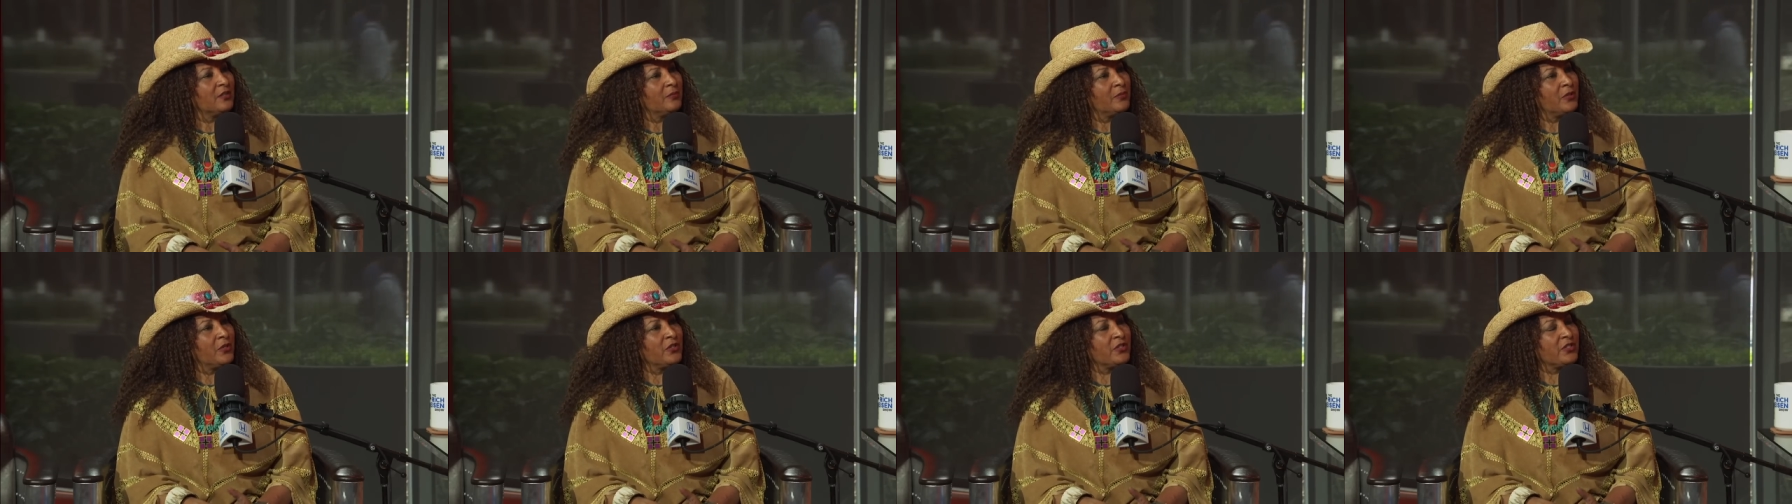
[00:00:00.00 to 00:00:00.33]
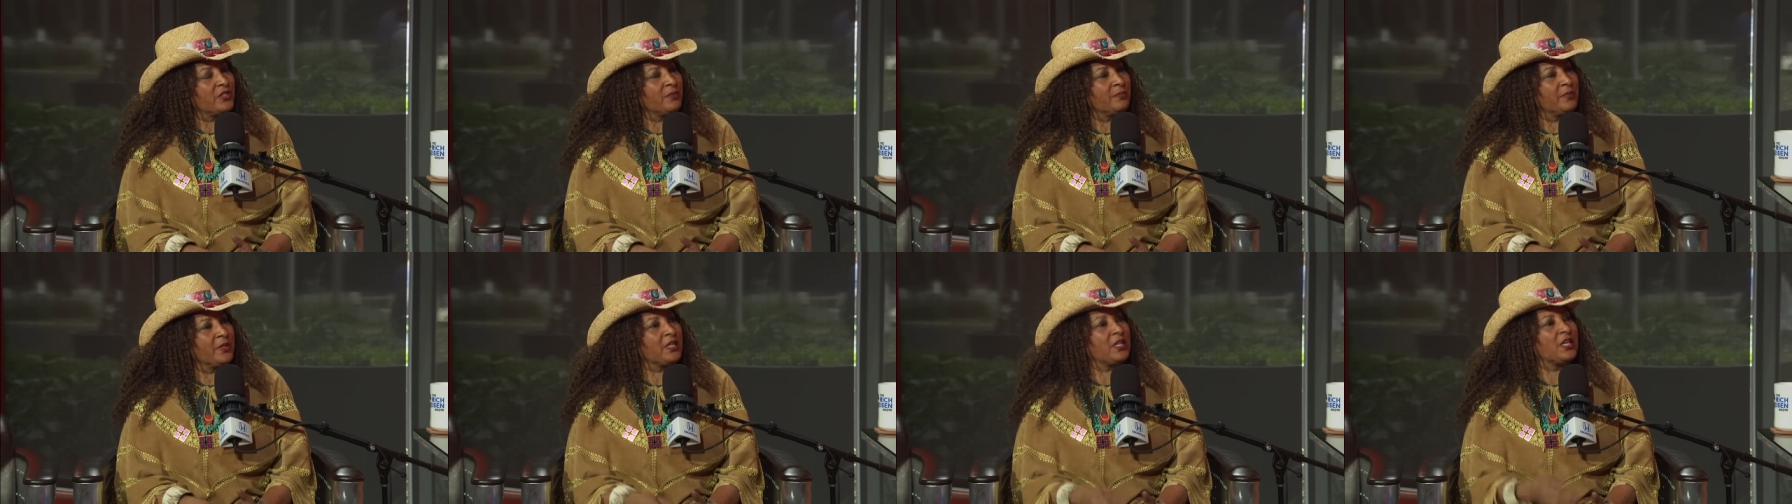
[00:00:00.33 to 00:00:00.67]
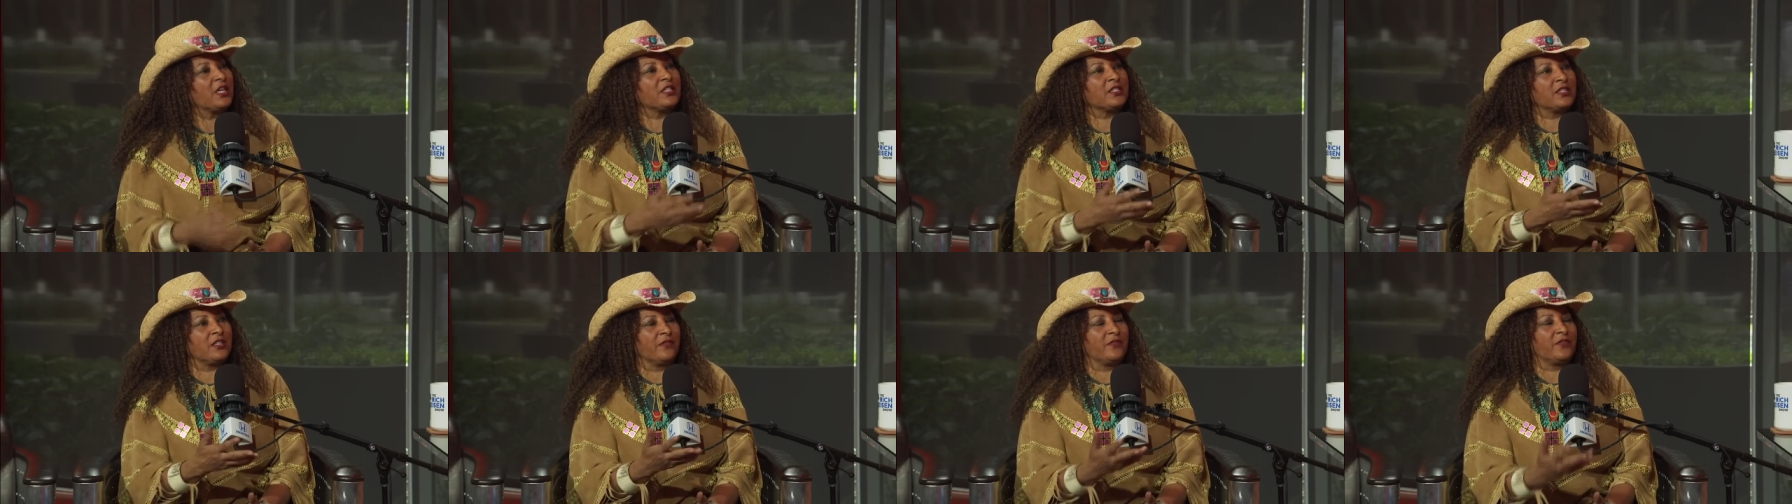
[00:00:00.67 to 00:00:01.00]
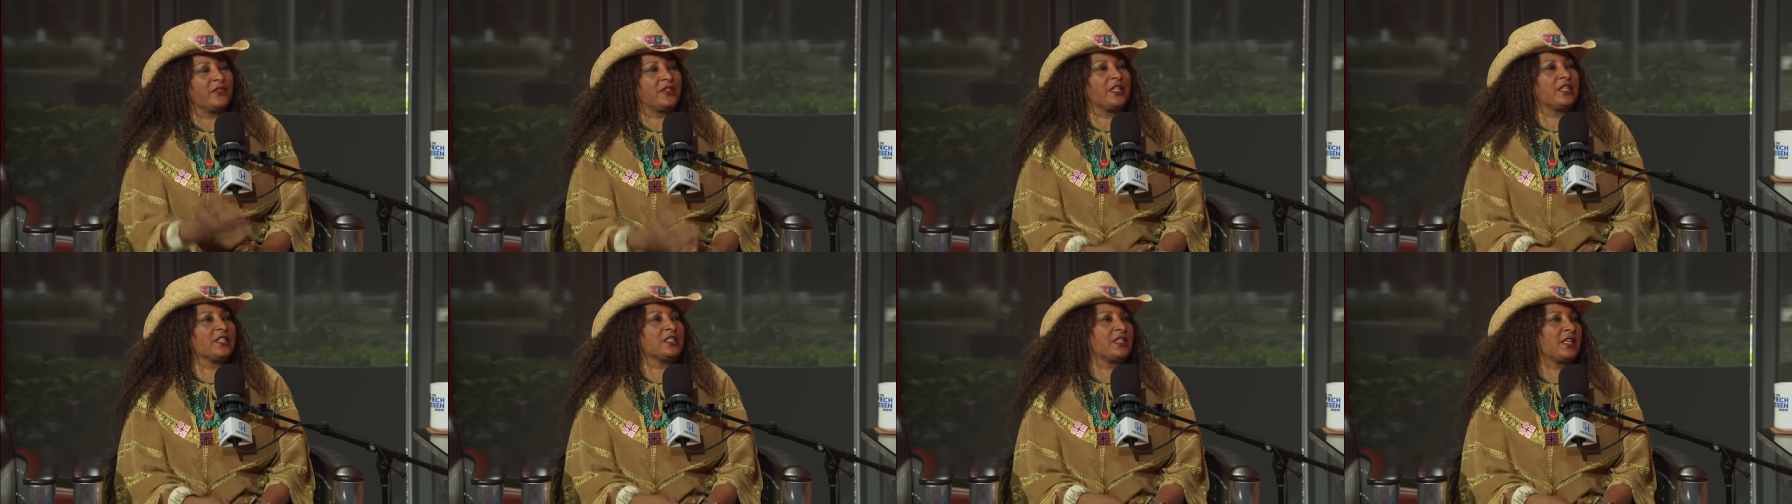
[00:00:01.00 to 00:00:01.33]
person because of
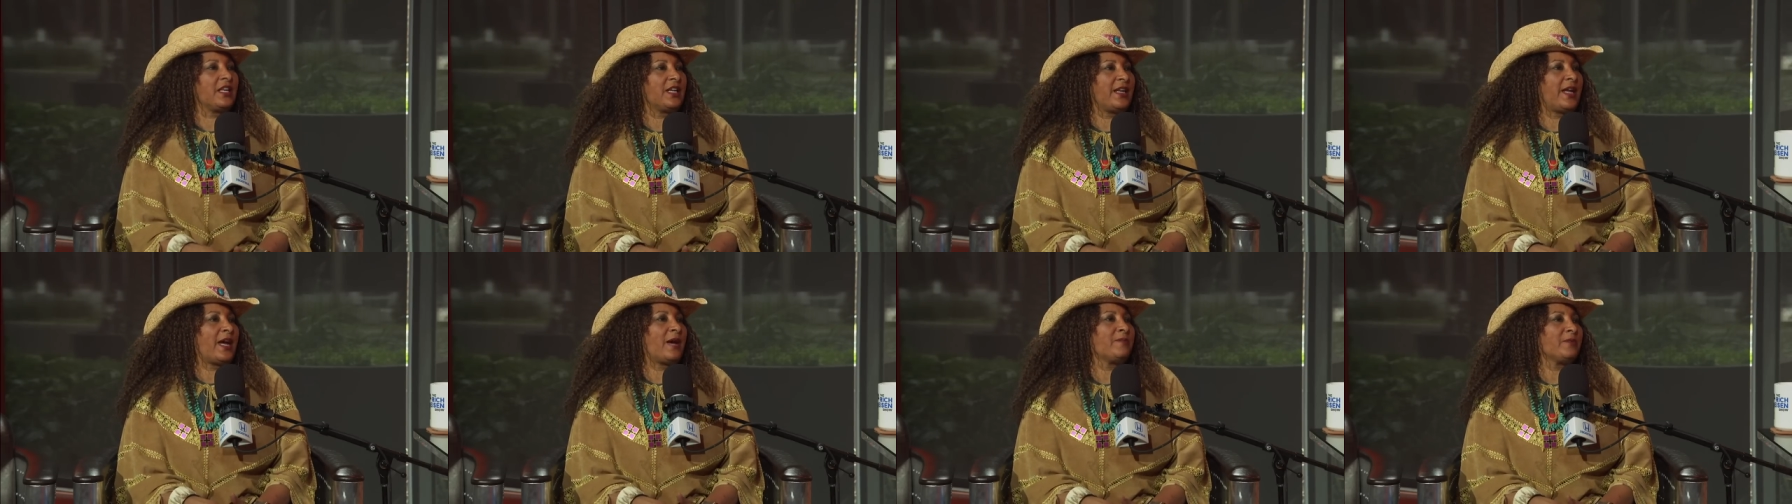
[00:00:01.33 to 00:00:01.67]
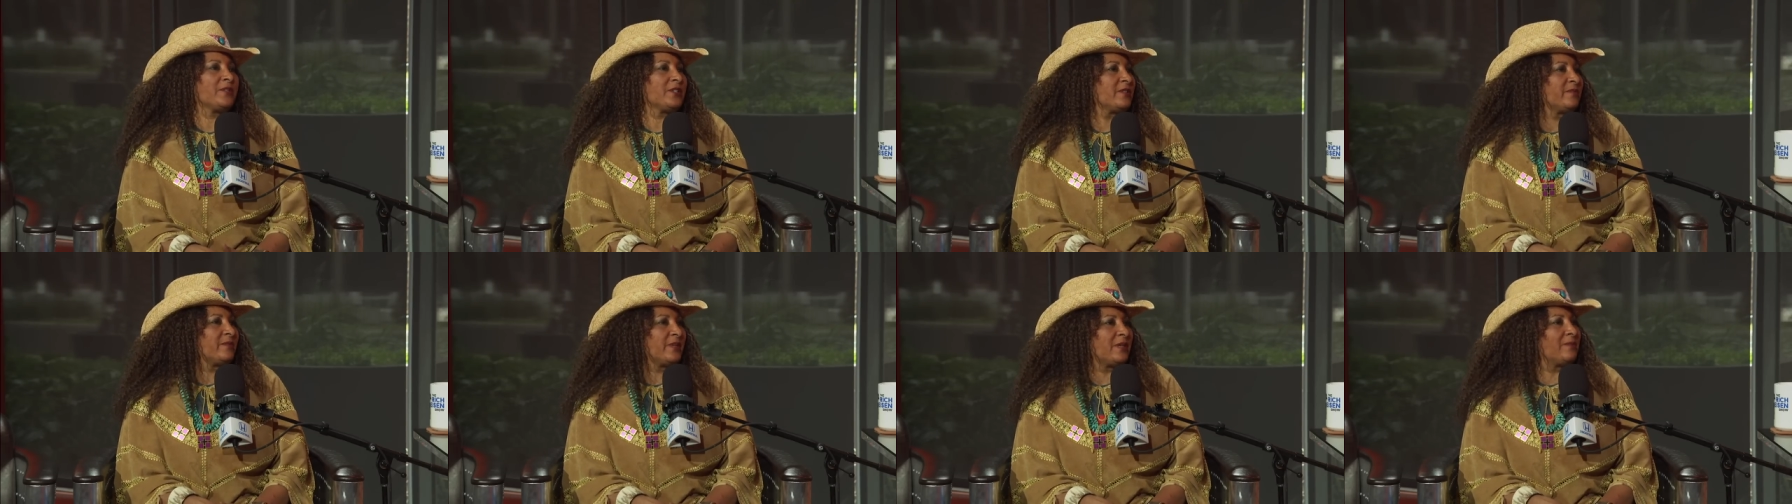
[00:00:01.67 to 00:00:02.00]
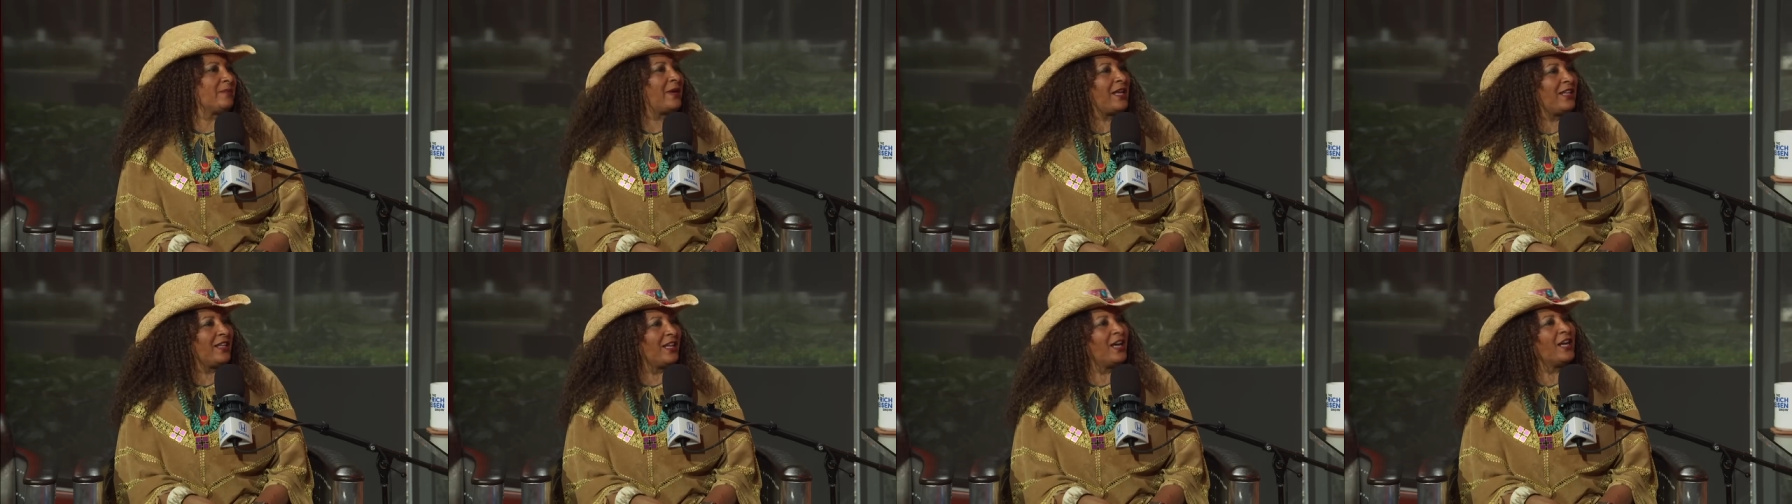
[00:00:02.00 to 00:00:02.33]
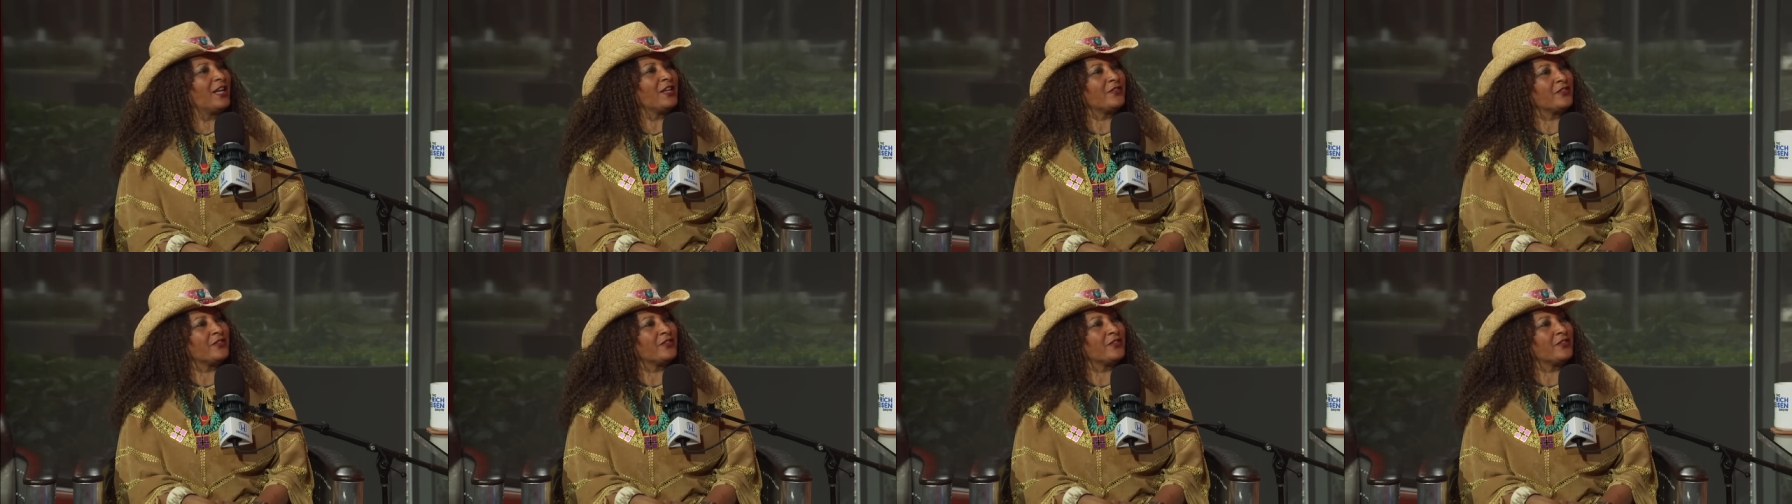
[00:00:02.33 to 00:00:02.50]
things that had happened to me in my life.